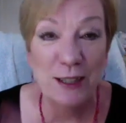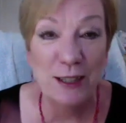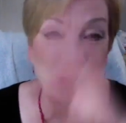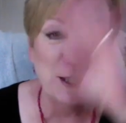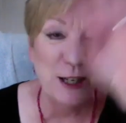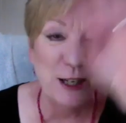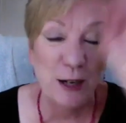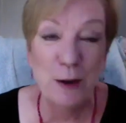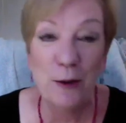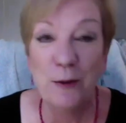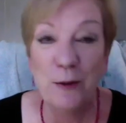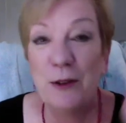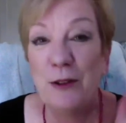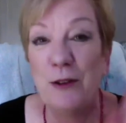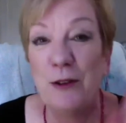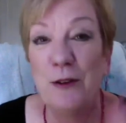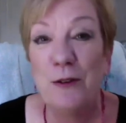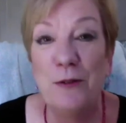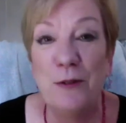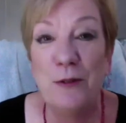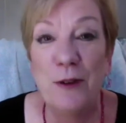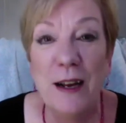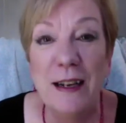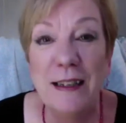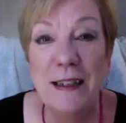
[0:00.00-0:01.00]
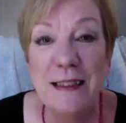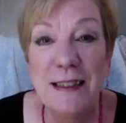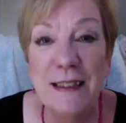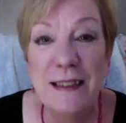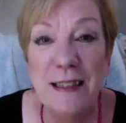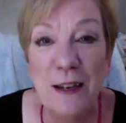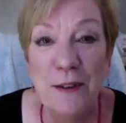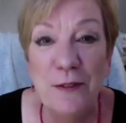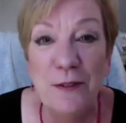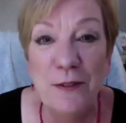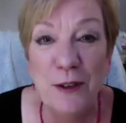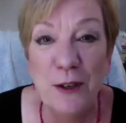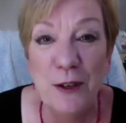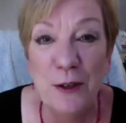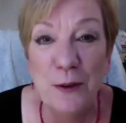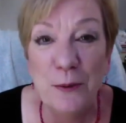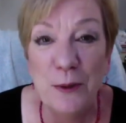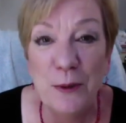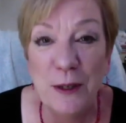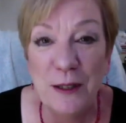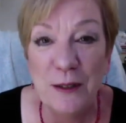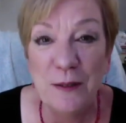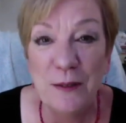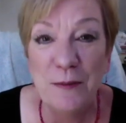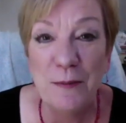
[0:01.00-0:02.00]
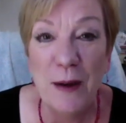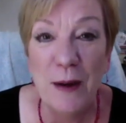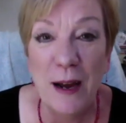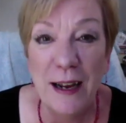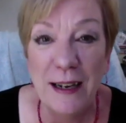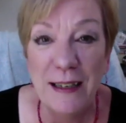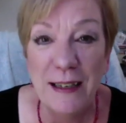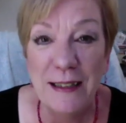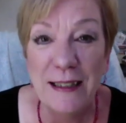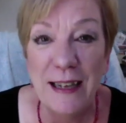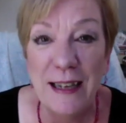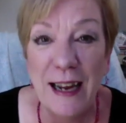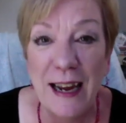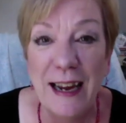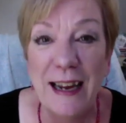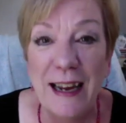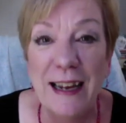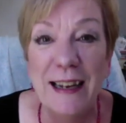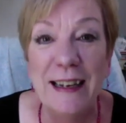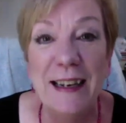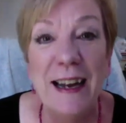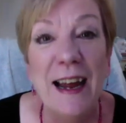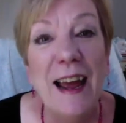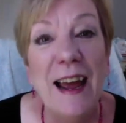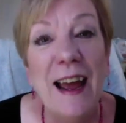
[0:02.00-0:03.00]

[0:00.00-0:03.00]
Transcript: Share it with your friends if you wouldn't mind. And